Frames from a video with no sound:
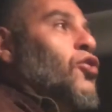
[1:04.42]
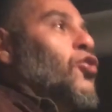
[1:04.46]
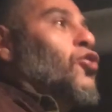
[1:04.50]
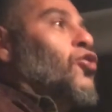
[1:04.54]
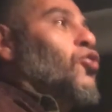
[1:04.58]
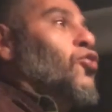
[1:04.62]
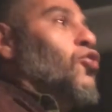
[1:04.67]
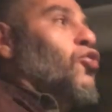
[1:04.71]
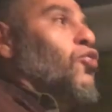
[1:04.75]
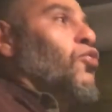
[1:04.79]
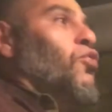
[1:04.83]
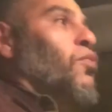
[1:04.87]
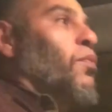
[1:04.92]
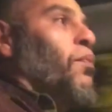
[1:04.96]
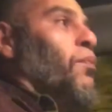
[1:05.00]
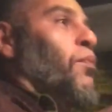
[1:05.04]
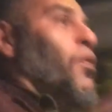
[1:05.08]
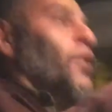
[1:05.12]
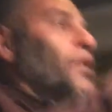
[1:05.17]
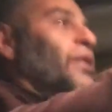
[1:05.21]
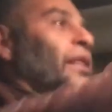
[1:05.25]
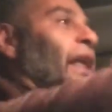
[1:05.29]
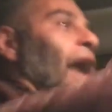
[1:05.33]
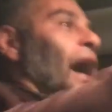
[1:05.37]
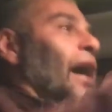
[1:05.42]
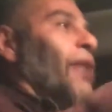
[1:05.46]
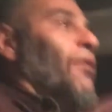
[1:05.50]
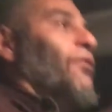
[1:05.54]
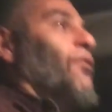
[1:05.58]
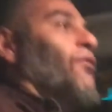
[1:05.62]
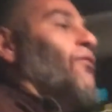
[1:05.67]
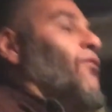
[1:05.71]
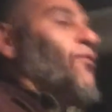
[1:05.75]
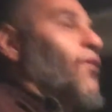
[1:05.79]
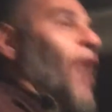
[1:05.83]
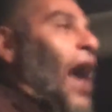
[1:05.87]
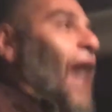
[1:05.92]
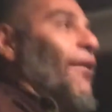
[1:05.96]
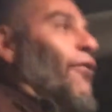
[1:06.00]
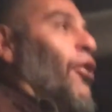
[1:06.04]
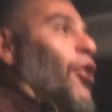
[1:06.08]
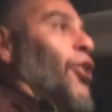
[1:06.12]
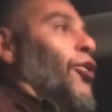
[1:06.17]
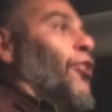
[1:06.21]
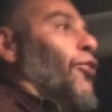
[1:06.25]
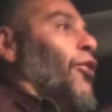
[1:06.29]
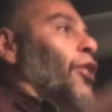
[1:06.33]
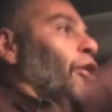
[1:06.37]
to put down
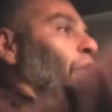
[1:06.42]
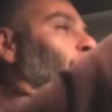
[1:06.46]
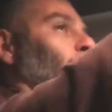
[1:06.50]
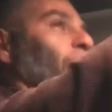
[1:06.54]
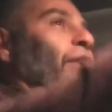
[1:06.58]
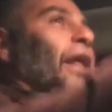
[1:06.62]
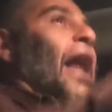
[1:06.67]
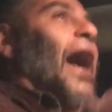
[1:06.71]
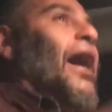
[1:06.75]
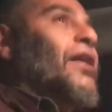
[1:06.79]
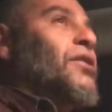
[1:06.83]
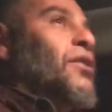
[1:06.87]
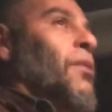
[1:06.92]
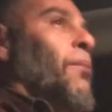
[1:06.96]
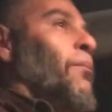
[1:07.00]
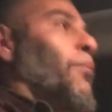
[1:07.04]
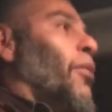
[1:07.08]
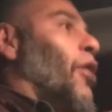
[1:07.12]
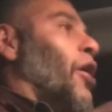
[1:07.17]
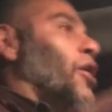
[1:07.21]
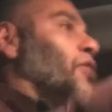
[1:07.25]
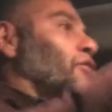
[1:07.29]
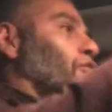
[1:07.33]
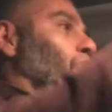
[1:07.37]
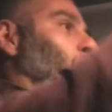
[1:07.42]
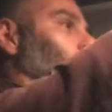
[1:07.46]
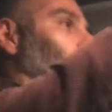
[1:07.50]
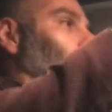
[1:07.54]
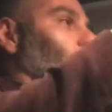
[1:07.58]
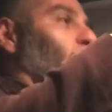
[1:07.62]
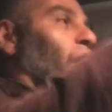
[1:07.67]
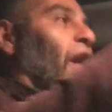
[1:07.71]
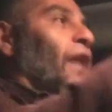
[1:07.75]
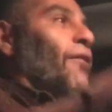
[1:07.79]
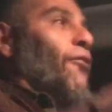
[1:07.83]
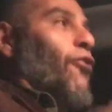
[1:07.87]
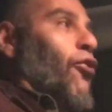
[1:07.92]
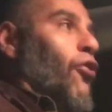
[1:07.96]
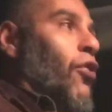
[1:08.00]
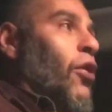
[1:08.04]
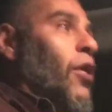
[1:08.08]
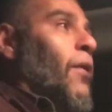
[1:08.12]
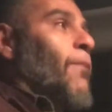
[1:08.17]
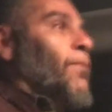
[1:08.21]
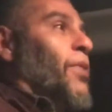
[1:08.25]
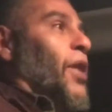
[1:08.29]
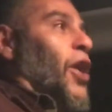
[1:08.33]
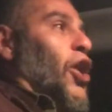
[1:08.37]
500 or 1000 bucks or whatever
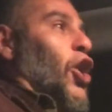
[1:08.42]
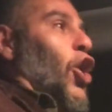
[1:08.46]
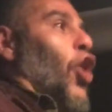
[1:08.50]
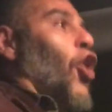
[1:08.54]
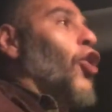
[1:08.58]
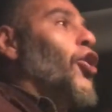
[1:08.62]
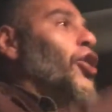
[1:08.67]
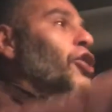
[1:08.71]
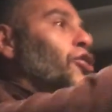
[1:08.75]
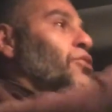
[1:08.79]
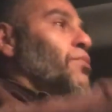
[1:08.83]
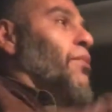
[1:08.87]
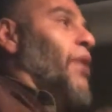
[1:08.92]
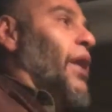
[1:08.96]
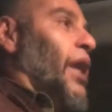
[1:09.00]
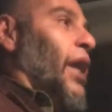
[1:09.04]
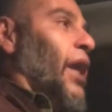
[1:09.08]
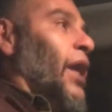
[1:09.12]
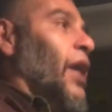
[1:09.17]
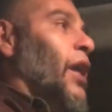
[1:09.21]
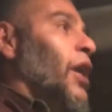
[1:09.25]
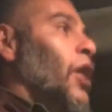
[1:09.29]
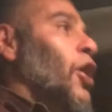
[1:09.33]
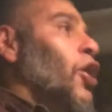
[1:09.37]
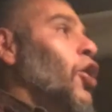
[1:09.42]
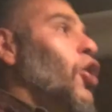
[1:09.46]
in earnest money,